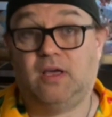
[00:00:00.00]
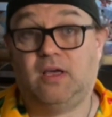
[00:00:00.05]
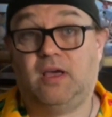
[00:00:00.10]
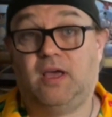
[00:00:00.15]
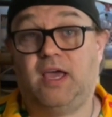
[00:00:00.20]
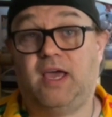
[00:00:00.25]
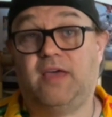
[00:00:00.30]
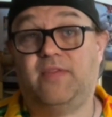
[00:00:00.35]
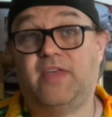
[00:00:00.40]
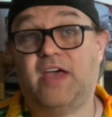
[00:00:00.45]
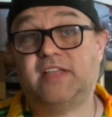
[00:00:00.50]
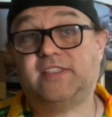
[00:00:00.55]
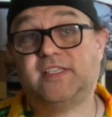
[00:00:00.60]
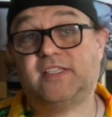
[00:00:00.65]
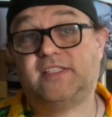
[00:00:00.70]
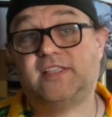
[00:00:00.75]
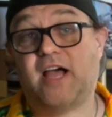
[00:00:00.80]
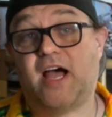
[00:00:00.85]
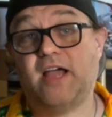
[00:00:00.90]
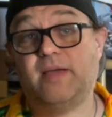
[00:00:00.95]
And that's a
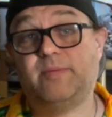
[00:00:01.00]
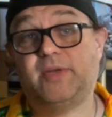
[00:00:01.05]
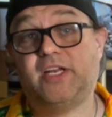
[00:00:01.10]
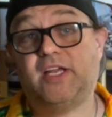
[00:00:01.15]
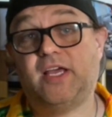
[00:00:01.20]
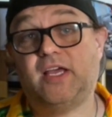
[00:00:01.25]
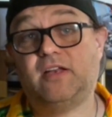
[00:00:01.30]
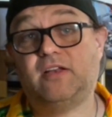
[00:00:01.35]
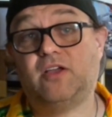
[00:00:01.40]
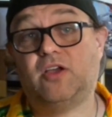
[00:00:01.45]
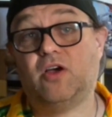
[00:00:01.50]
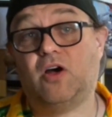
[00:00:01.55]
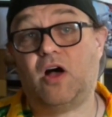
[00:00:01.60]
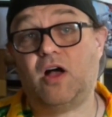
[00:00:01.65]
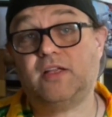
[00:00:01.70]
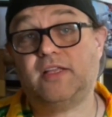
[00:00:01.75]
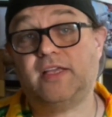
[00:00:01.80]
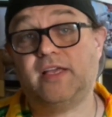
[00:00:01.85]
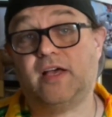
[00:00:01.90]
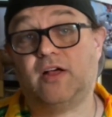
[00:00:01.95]
Diamond Head
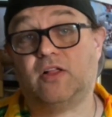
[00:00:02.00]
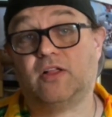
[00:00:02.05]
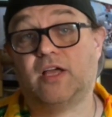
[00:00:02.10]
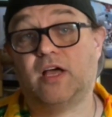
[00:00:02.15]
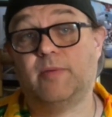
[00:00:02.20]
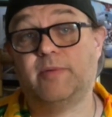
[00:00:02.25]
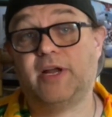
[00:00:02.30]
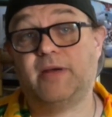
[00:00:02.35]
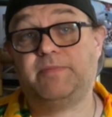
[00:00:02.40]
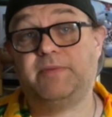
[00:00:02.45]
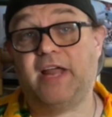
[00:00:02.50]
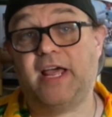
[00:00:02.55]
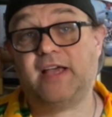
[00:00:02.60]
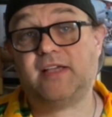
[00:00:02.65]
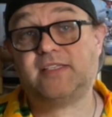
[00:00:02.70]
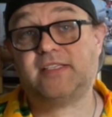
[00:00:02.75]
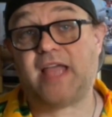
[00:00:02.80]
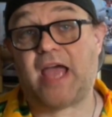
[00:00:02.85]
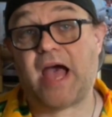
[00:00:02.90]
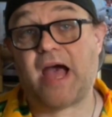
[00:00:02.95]
cocktail. Coming up
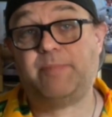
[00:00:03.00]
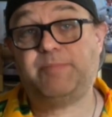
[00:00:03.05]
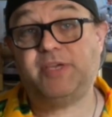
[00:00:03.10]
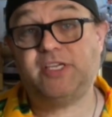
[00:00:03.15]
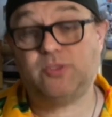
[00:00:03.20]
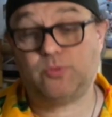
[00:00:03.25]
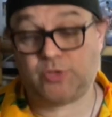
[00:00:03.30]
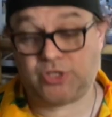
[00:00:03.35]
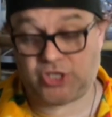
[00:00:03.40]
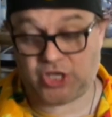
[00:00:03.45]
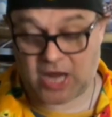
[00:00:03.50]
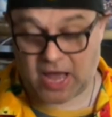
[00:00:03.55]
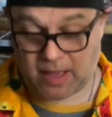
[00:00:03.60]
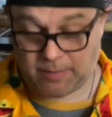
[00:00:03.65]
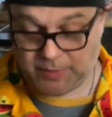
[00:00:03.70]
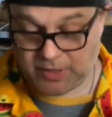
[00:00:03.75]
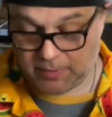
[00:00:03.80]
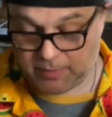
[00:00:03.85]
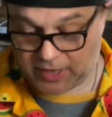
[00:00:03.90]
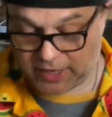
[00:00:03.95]
next, Appies with
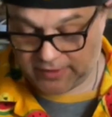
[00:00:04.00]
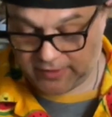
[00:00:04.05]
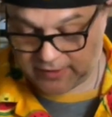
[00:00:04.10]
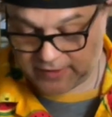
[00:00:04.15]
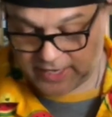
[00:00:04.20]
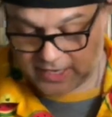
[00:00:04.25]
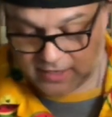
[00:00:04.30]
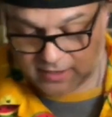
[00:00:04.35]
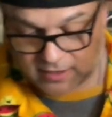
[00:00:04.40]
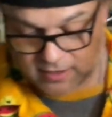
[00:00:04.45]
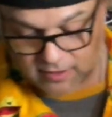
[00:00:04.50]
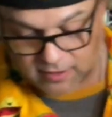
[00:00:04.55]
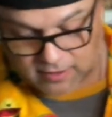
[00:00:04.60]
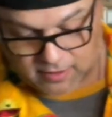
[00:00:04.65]
Chappy by the lake.